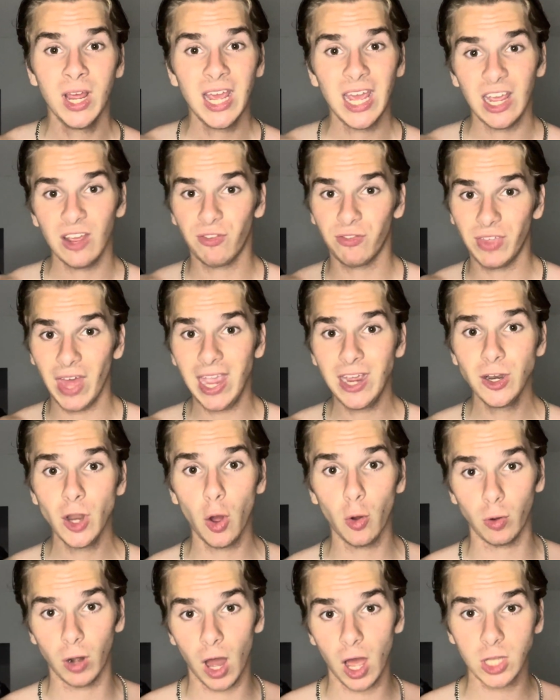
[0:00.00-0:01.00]
If they know
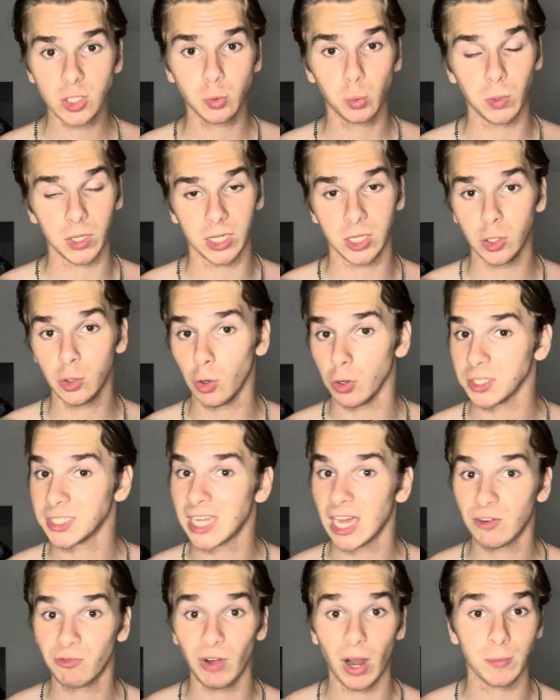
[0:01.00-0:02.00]
last week you got
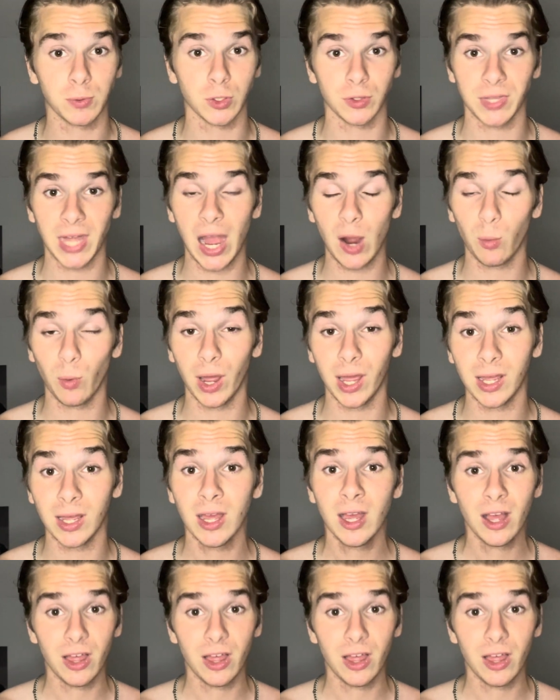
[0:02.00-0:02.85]
10 reps on that weight,